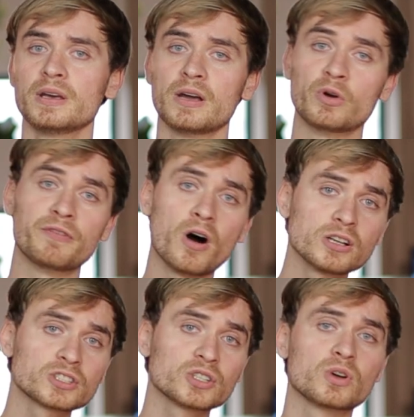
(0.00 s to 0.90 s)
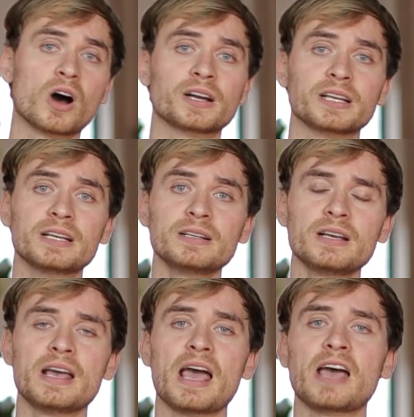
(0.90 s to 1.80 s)
We've also gone in
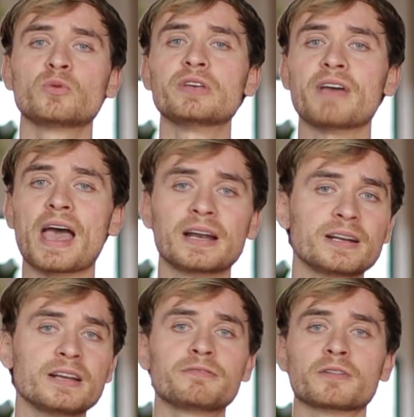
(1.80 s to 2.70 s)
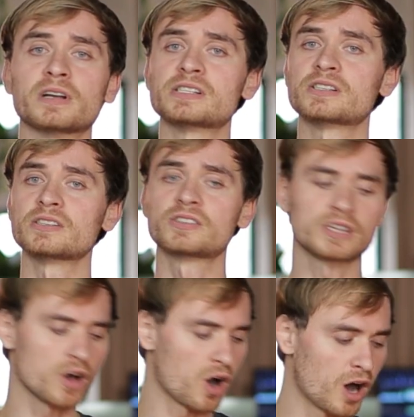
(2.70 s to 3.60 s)
and we've edited, for instance,
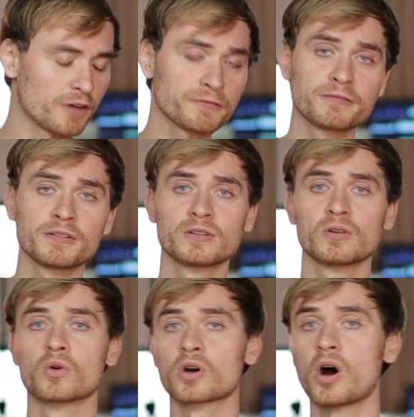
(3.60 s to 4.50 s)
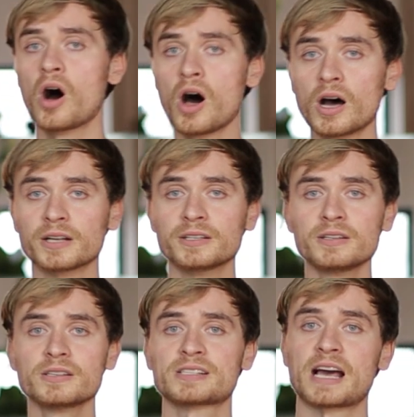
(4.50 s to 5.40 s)
the off or on
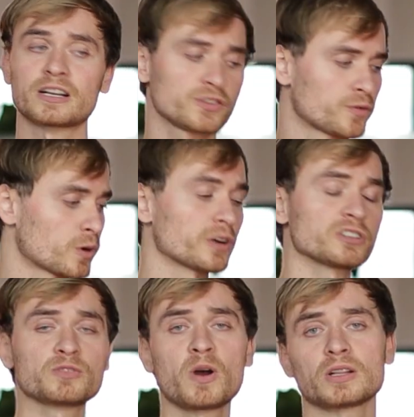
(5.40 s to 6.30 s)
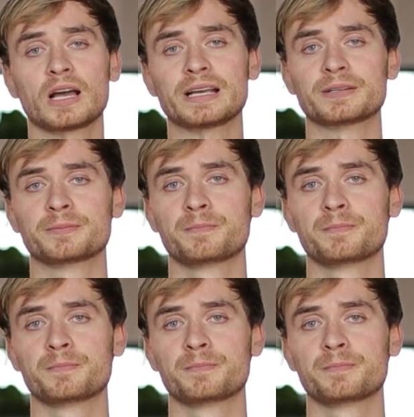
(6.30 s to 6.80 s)
status for a smart light.